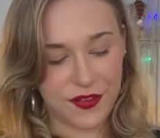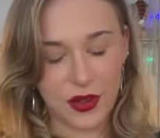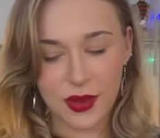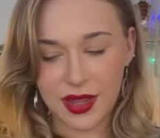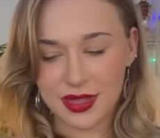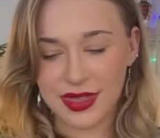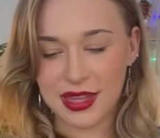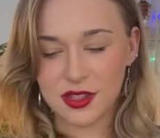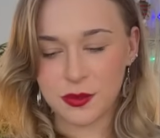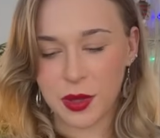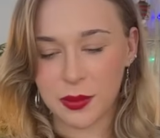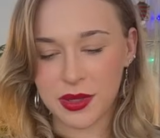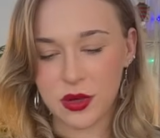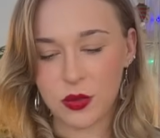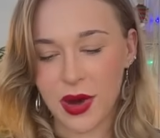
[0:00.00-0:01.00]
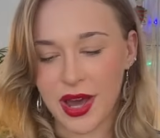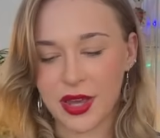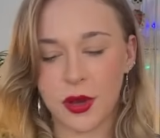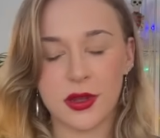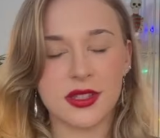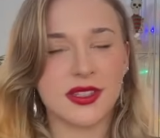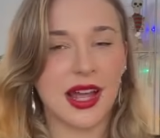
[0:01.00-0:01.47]
feel like that's probably why
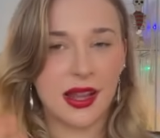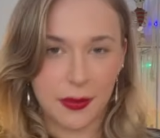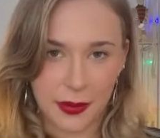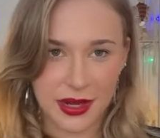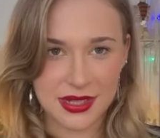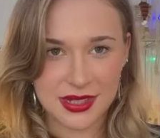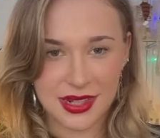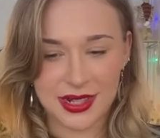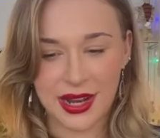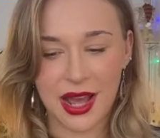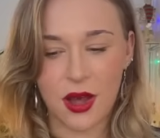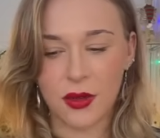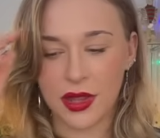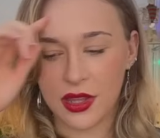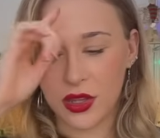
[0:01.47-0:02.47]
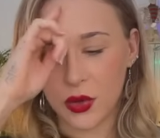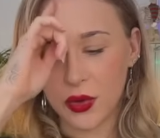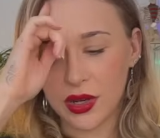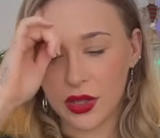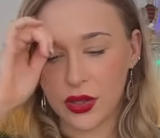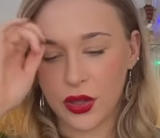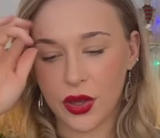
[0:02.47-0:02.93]
you're celebrating now. Like, you're
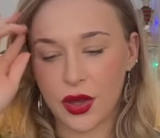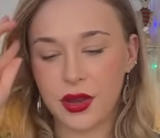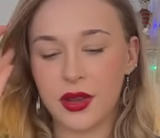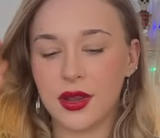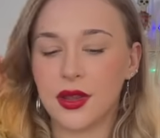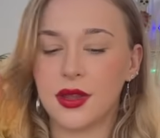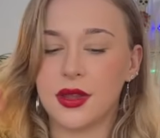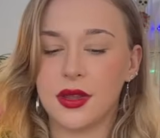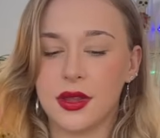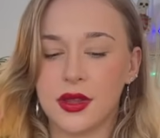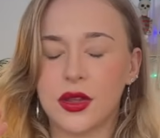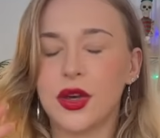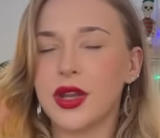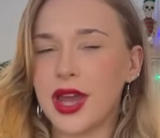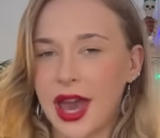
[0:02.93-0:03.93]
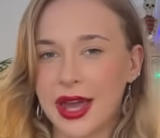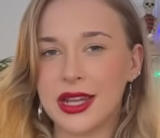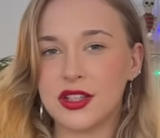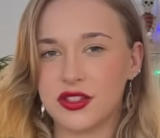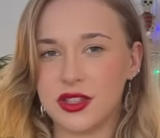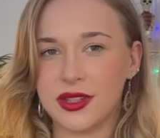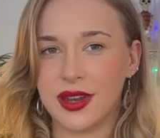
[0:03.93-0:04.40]
in a good
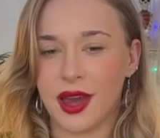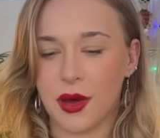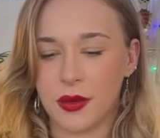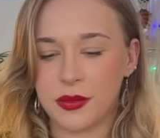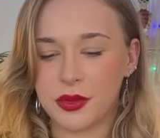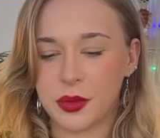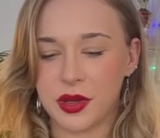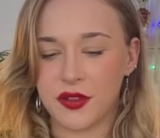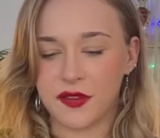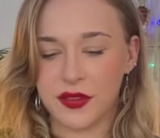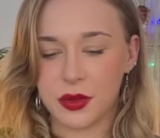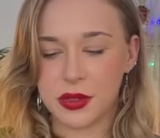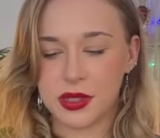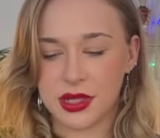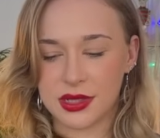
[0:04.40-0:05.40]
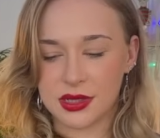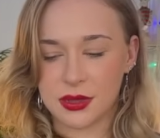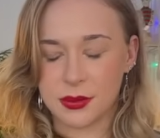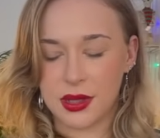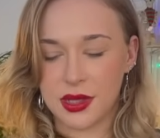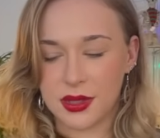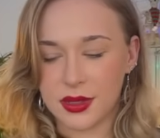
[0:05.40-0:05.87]
energy now. It's what it feels like to
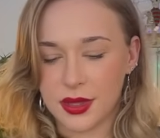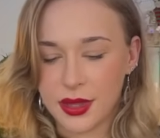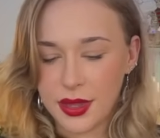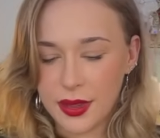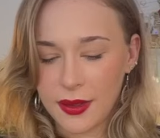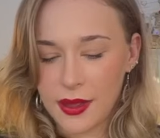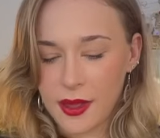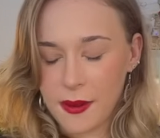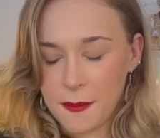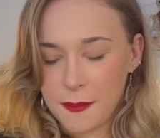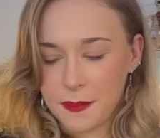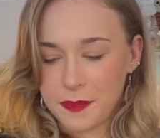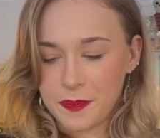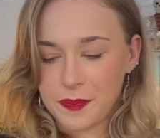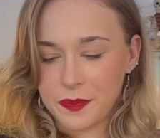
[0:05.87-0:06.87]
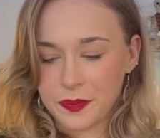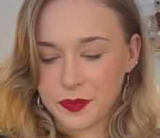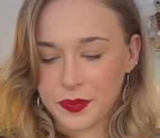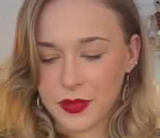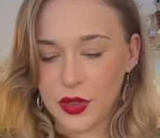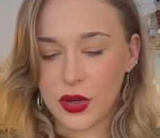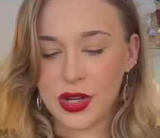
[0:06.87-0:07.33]
me.
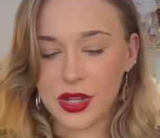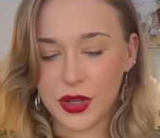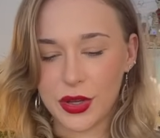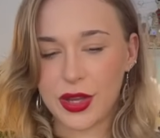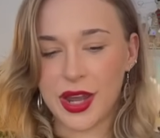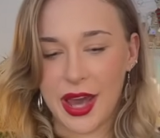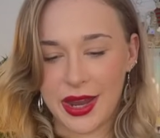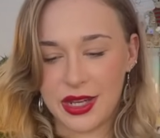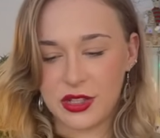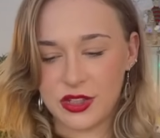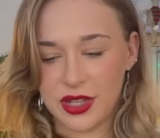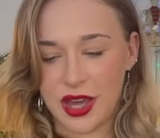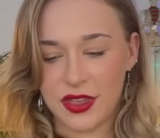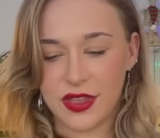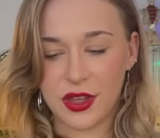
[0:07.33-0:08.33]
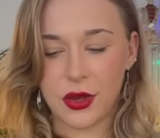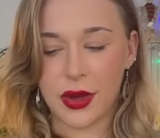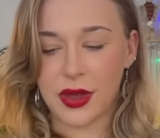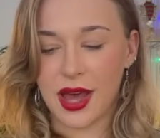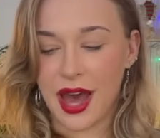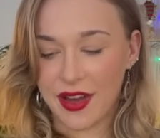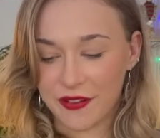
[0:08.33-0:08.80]
You're in a good energy. I think you're
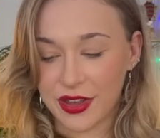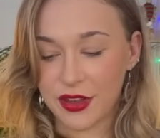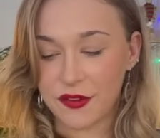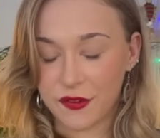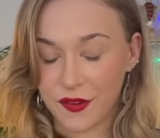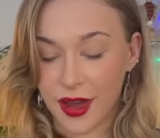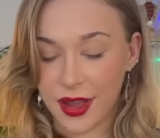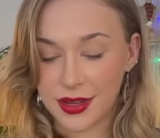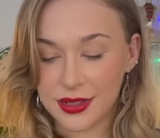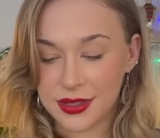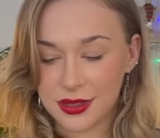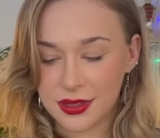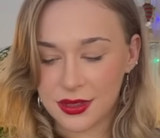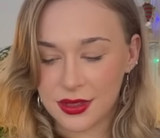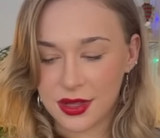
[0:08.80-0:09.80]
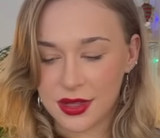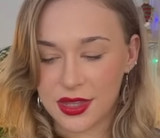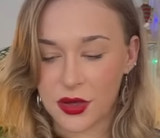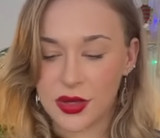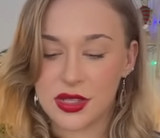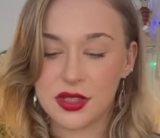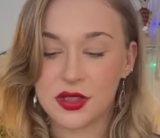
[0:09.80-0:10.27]
having fun.
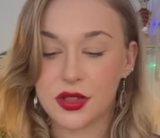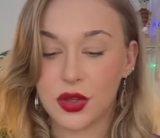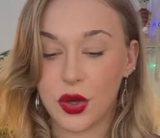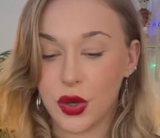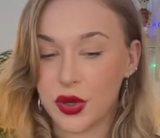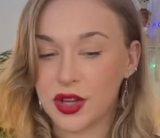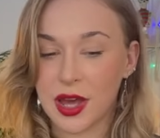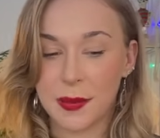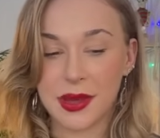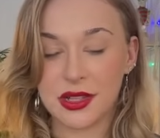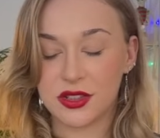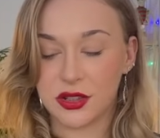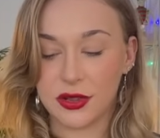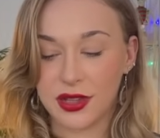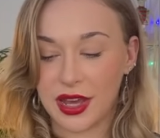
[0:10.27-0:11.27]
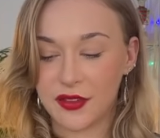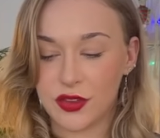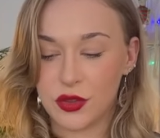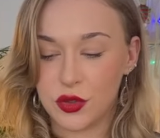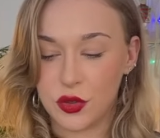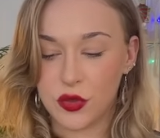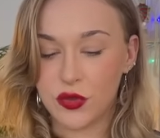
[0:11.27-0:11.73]
There is good coming into your life.
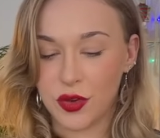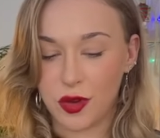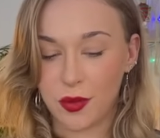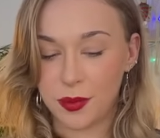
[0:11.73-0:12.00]
You do feel